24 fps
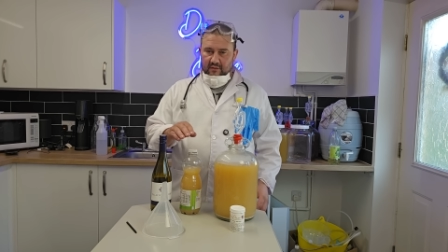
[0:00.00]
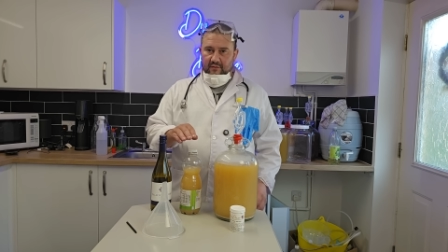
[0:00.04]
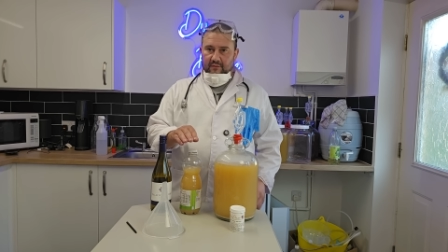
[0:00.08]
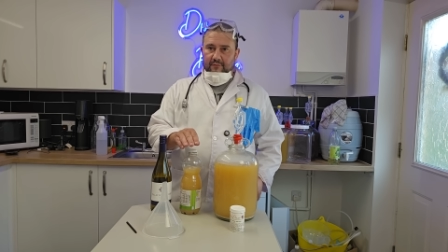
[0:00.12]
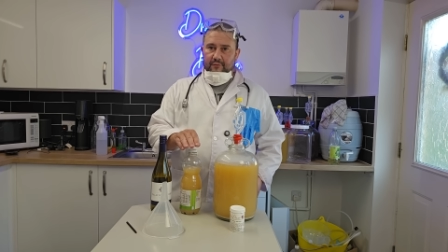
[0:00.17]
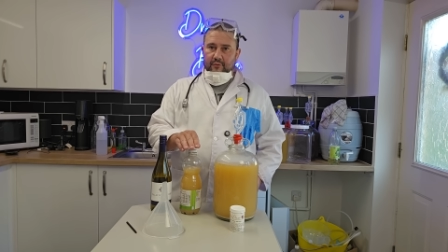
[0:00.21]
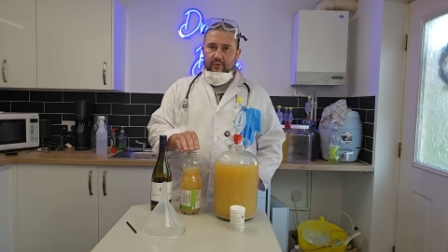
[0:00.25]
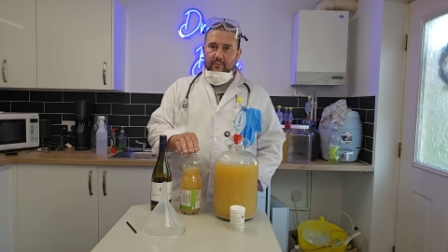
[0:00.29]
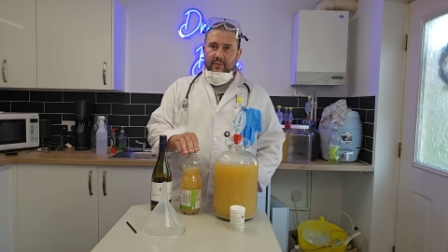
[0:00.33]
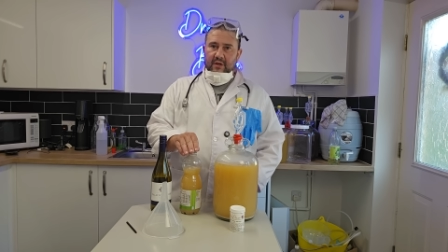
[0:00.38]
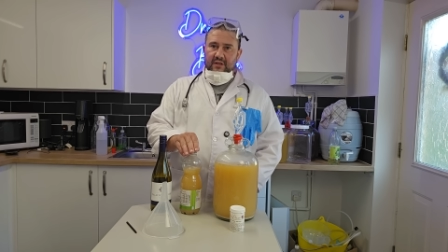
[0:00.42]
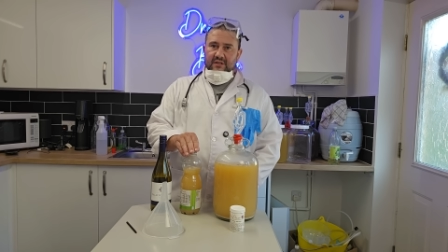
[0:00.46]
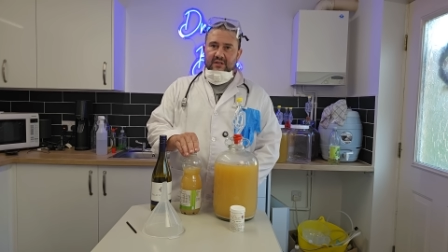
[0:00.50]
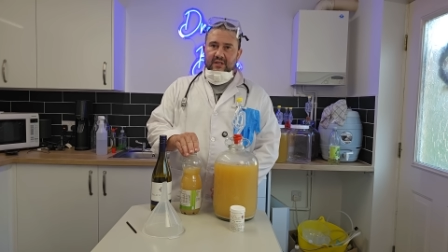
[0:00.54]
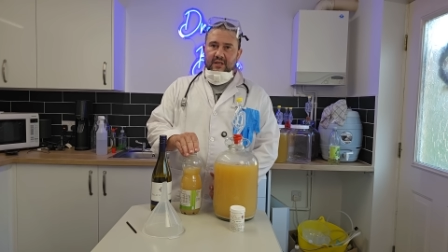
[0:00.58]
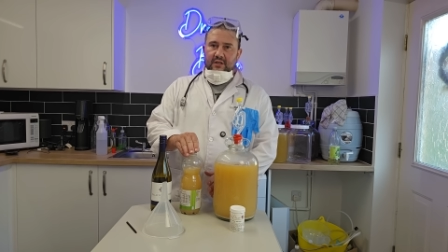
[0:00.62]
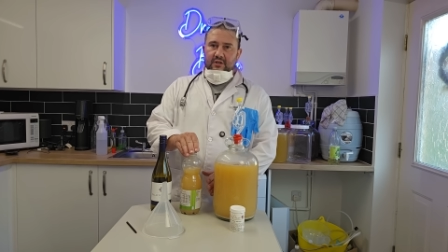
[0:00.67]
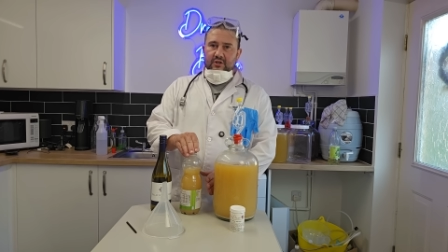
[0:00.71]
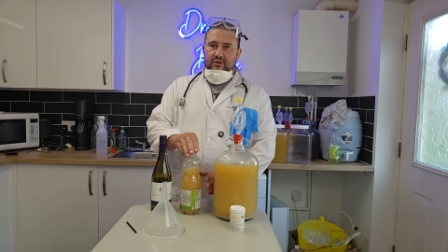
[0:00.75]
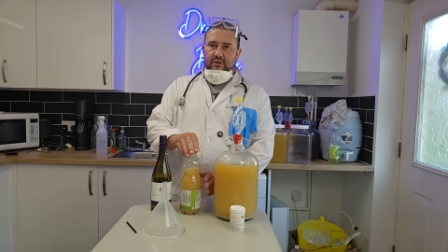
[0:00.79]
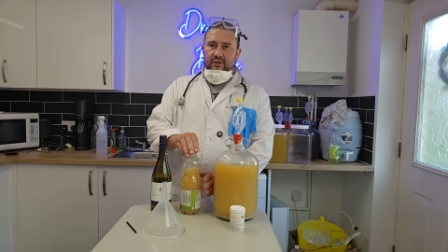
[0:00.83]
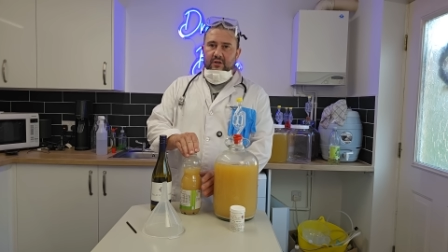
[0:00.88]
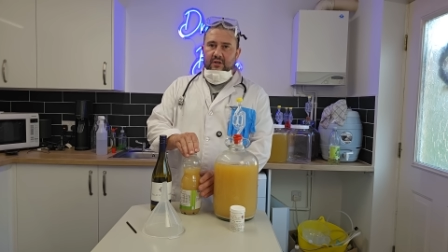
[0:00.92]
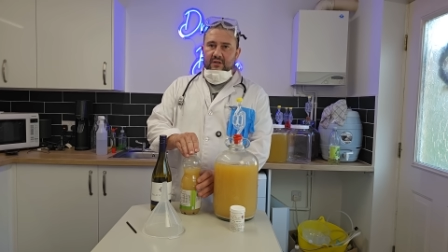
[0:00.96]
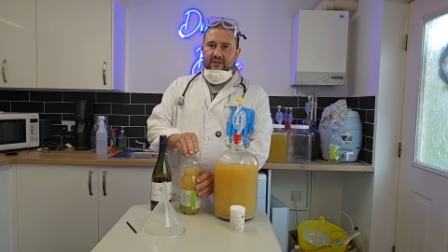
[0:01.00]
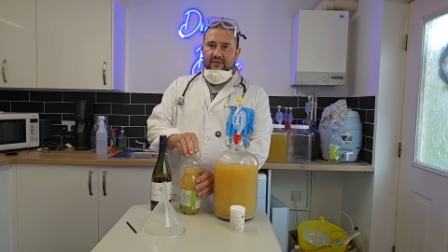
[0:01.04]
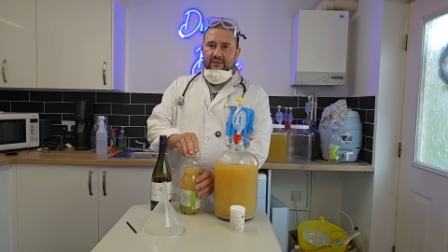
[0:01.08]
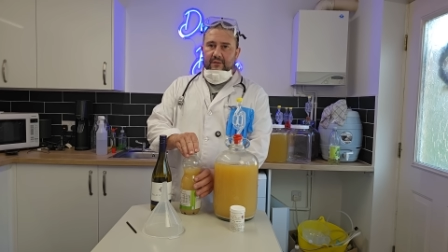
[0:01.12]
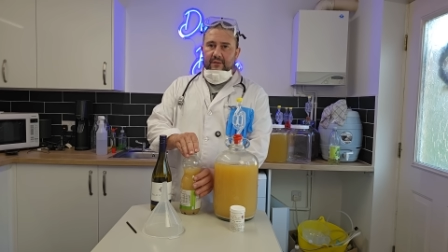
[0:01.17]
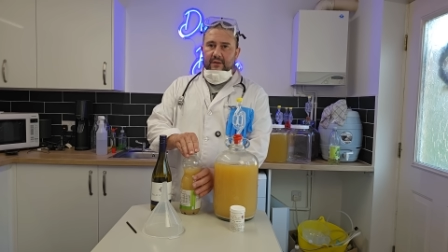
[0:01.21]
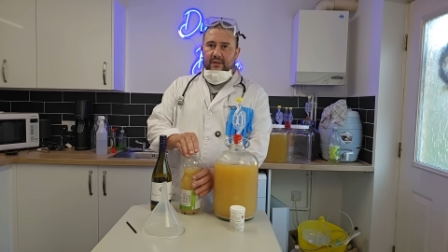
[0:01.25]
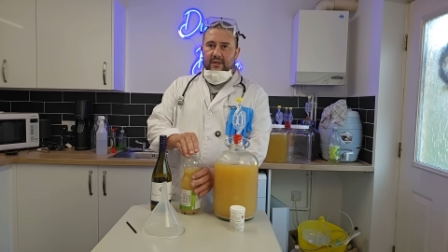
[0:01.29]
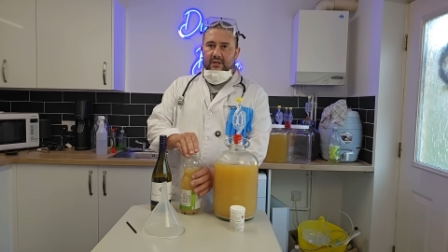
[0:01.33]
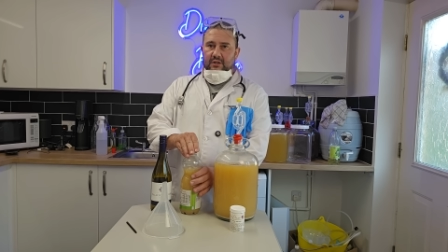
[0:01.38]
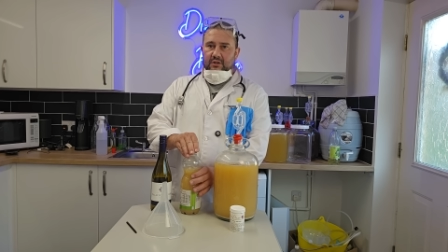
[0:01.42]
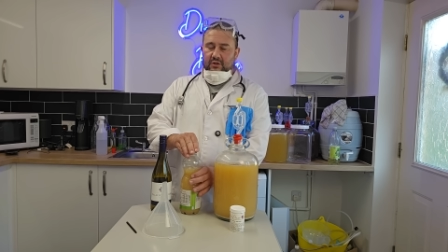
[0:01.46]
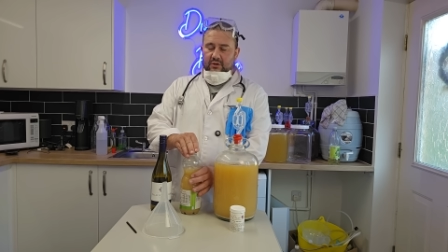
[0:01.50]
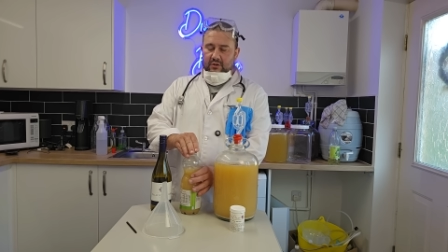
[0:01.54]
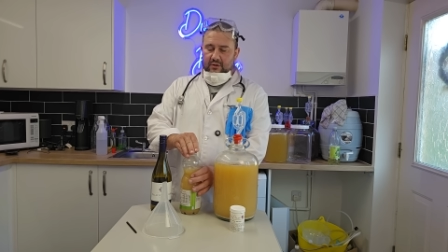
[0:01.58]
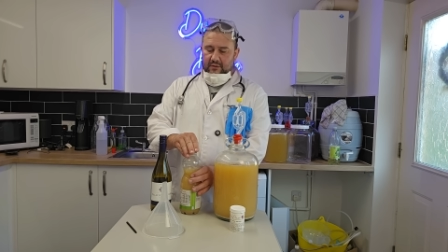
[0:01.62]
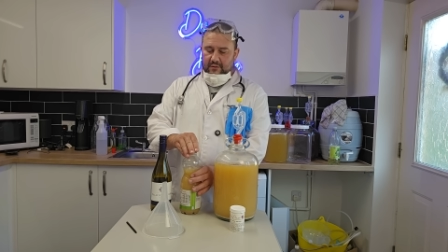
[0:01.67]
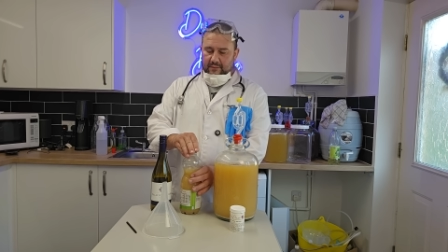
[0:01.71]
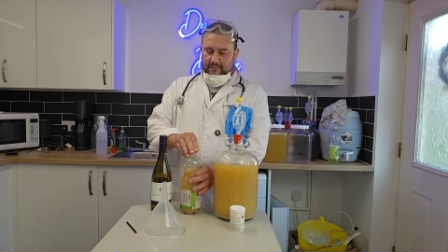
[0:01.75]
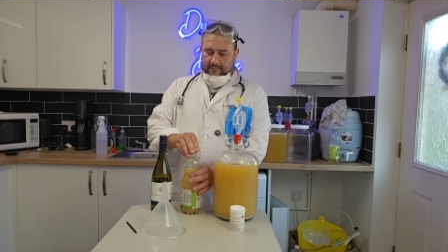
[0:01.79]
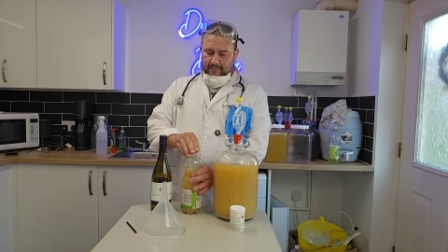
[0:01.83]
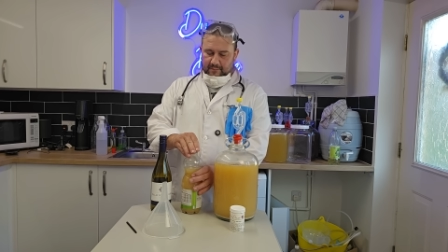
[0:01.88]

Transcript: Fermentation has finished.